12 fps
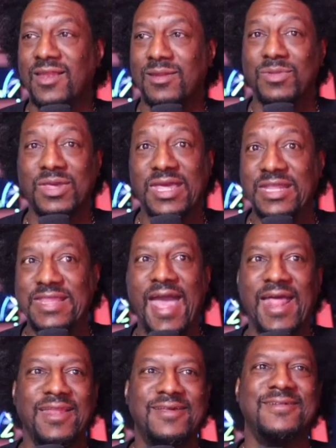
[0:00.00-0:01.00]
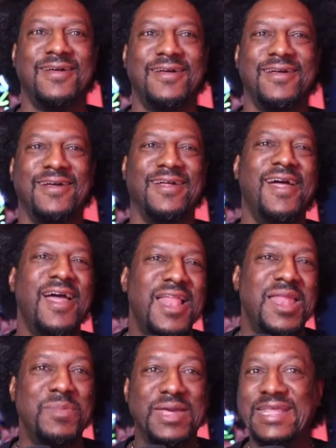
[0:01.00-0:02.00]
Let me get that.
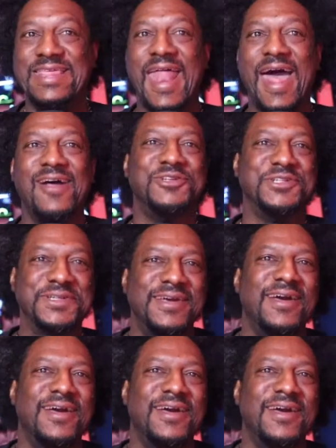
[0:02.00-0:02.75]
Let me get that out you."